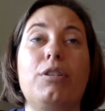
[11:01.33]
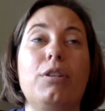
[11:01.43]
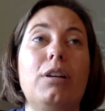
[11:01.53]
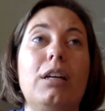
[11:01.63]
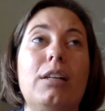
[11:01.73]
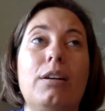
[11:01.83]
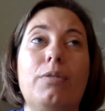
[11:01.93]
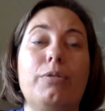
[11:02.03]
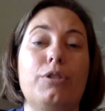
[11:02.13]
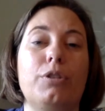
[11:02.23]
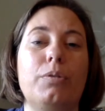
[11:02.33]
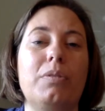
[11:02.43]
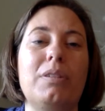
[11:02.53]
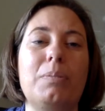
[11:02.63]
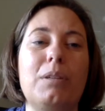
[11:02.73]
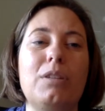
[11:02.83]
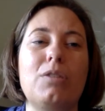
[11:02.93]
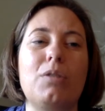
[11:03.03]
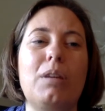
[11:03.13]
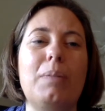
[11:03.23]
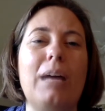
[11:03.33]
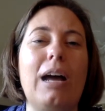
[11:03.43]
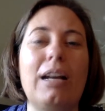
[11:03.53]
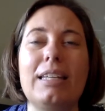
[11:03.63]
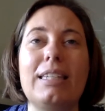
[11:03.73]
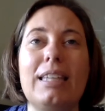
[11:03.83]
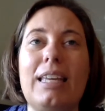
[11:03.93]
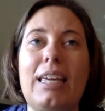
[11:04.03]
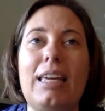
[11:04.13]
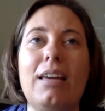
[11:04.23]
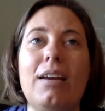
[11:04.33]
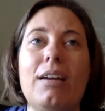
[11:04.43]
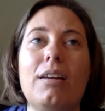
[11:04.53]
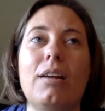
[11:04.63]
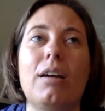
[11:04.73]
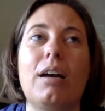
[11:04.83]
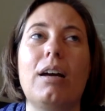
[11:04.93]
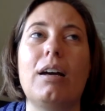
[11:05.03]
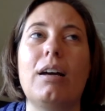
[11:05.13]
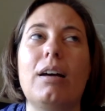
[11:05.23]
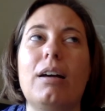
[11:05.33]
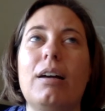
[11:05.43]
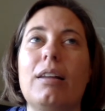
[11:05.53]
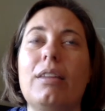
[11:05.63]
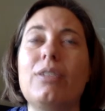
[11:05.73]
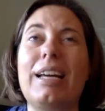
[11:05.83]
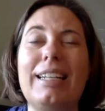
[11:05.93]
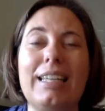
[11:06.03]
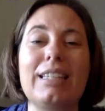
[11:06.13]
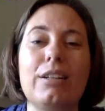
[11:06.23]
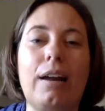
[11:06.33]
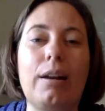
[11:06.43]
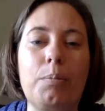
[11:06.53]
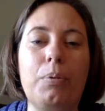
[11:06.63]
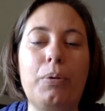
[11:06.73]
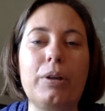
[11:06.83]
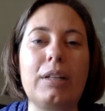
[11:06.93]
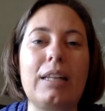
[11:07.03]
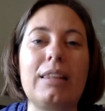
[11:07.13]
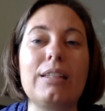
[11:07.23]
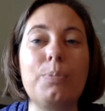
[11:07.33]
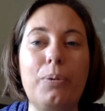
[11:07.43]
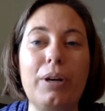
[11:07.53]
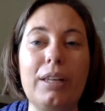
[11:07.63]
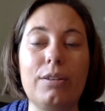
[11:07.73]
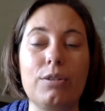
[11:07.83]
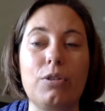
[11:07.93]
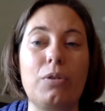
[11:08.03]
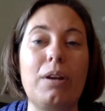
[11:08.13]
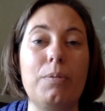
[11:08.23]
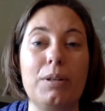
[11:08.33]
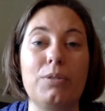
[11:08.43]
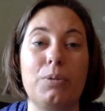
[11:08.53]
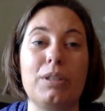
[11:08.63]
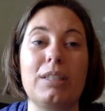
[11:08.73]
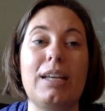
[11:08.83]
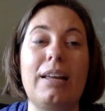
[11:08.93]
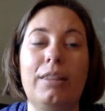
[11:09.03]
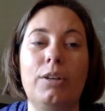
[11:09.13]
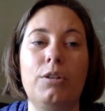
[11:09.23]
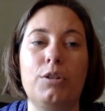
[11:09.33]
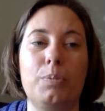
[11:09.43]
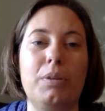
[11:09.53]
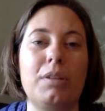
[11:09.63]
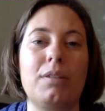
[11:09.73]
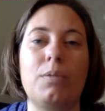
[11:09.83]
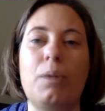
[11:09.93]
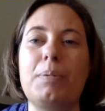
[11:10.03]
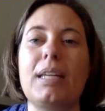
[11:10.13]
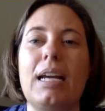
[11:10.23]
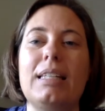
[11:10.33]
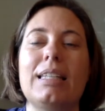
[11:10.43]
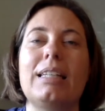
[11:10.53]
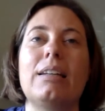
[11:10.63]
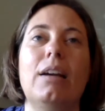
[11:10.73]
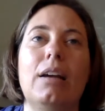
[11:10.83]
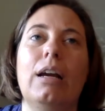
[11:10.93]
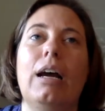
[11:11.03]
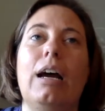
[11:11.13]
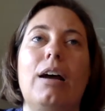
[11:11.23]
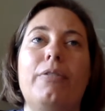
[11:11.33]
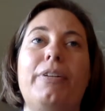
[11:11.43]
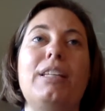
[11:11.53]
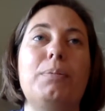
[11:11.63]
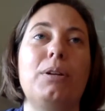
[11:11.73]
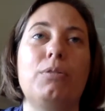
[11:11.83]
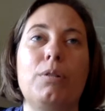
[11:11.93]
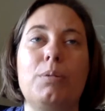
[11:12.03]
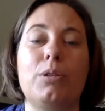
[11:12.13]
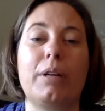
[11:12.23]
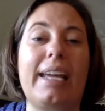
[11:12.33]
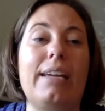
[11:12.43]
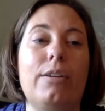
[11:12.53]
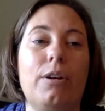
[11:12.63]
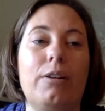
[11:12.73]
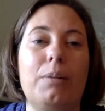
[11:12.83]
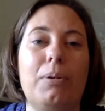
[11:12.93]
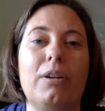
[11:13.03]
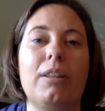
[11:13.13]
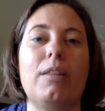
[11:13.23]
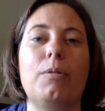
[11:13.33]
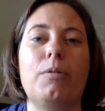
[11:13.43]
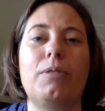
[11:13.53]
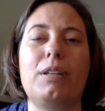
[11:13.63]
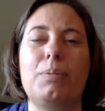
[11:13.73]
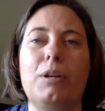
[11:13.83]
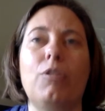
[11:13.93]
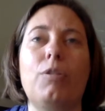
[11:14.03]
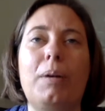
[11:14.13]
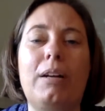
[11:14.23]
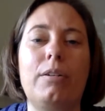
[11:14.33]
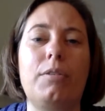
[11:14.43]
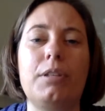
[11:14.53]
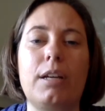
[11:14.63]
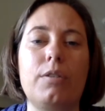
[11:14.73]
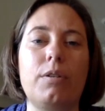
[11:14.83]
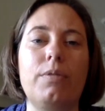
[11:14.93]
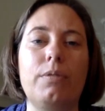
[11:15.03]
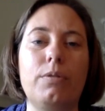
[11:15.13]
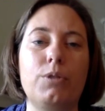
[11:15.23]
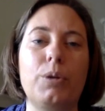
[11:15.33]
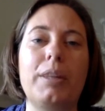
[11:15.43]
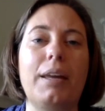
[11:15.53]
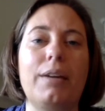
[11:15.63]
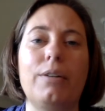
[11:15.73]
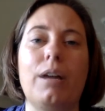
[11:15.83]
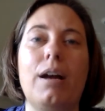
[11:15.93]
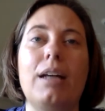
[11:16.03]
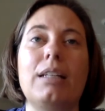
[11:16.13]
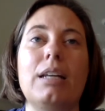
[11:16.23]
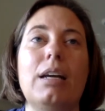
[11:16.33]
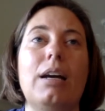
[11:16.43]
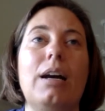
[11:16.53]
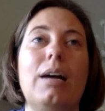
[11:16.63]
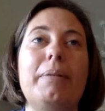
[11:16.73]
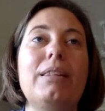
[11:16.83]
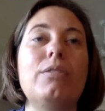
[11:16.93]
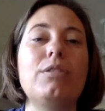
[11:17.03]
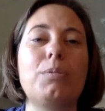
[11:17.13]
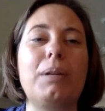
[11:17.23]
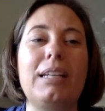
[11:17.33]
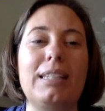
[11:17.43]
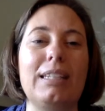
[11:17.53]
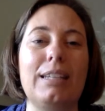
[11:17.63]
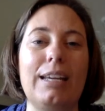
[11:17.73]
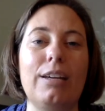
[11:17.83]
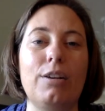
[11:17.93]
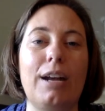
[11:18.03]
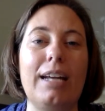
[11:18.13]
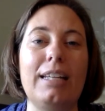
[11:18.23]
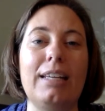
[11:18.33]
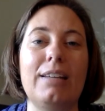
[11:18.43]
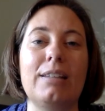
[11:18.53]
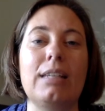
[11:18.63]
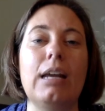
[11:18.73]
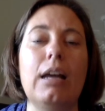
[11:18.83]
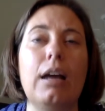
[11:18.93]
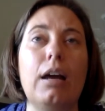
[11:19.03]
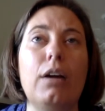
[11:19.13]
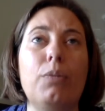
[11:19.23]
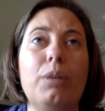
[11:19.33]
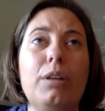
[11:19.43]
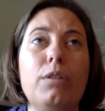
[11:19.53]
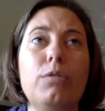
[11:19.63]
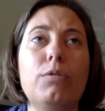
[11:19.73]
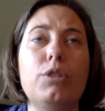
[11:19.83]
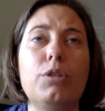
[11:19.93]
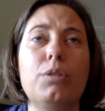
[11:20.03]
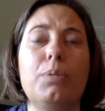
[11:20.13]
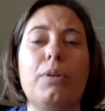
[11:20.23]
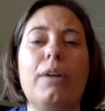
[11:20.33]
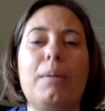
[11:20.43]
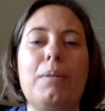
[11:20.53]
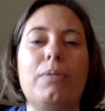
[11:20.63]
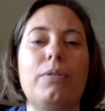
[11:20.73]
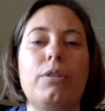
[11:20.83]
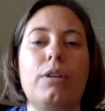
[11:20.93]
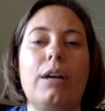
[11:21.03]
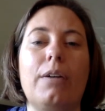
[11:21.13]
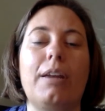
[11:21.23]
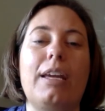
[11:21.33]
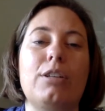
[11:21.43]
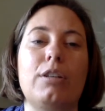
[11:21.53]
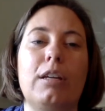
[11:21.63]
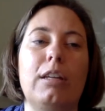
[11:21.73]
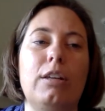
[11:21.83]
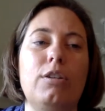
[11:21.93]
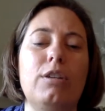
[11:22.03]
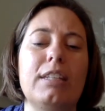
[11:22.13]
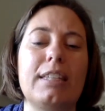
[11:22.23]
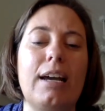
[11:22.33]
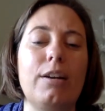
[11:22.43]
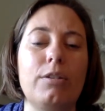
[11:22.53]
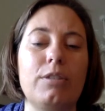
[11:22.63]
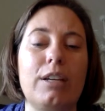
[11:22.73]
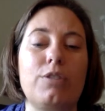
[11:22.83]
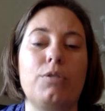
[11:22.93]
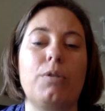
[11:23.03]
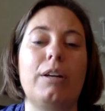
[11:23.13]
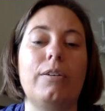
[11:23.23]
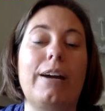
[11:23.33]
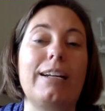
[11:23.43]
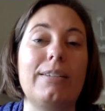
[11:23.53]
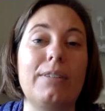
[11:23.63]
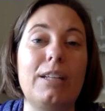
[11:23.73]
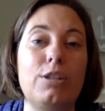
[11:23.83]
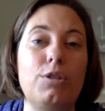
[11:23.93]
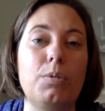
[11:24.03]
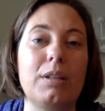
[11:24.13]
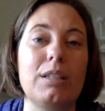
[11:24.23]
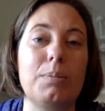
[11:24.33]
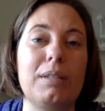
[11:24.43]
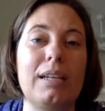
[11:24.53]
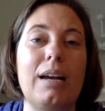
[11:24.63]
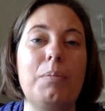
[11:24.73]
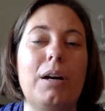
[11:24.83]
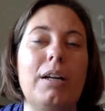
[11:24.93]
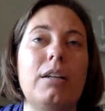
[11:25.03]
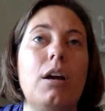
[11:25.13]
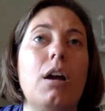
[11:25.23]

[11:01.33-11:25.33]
good for children's ministry, but honestly, those ideas are not important at this point. There's great resources out there. There's books and websites and Facebook groups. Lord Kate, you're already part of the Facebook group. I don't know, Sandra, if you've joined that or not. And those are places to get good ideas. When you choose programming for your congregation and you decide on those extracurricular activities you want to spend time on,